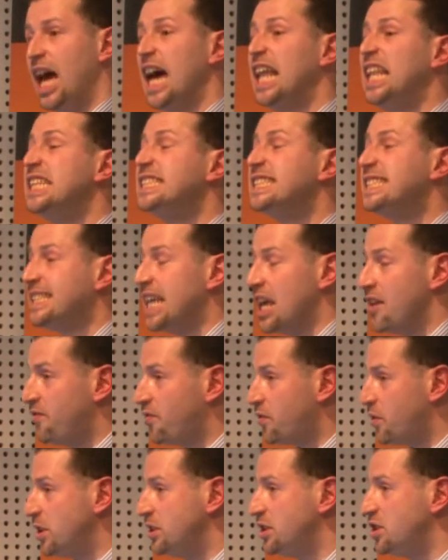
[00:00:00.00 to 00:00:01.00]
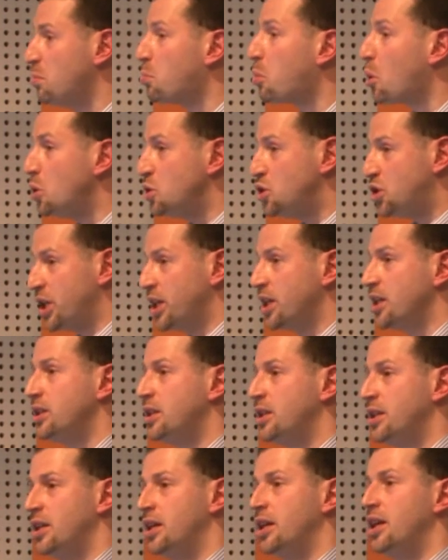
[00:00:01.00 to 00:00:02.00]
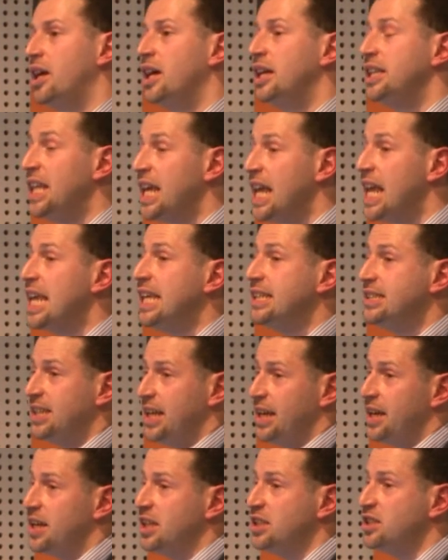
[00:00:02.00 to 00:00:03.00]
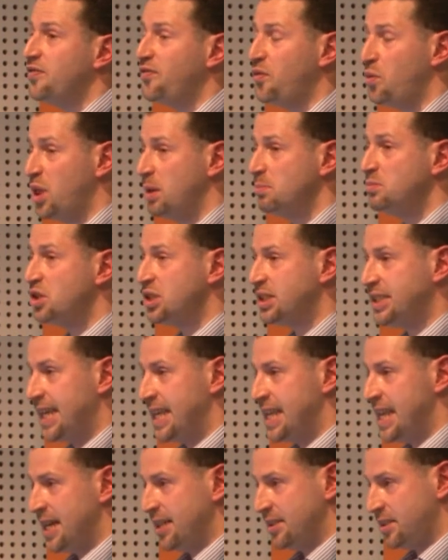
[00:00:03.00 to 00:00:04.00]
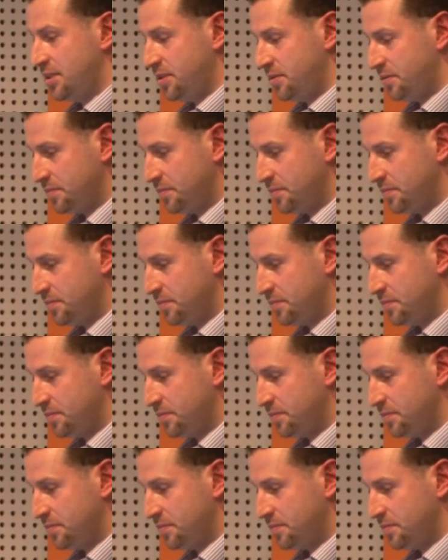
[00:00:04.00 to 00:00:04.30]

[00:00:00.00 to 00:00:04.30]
And the safer is your project, the easier it is for them to say yes.